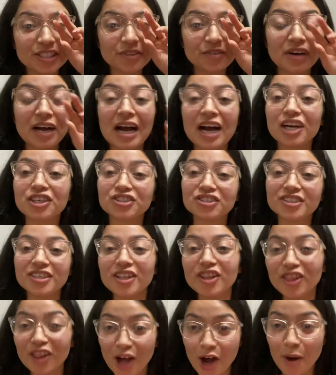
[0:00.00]
They were actually
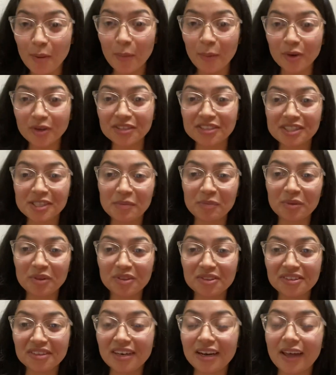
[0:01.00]
a lot more
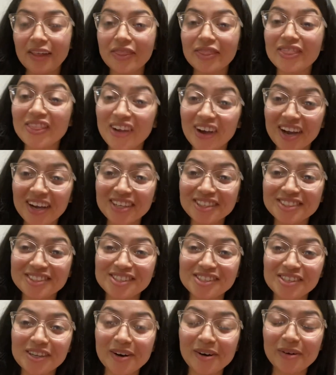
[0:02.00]
simpler than I thought.
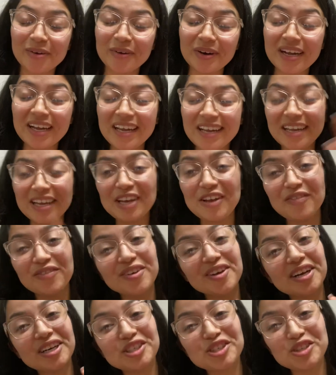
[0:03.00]
So if
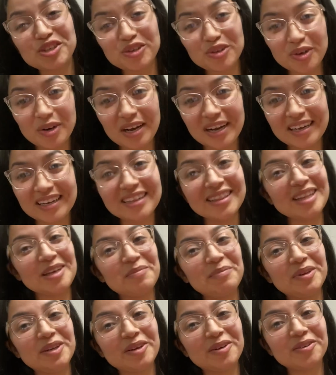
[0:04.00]
you guys try it,
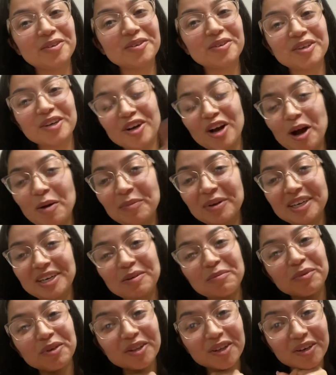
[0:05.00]
let me know or comment
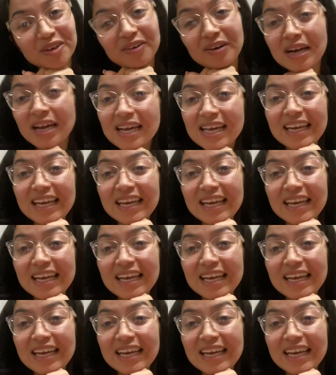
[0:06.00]
down below.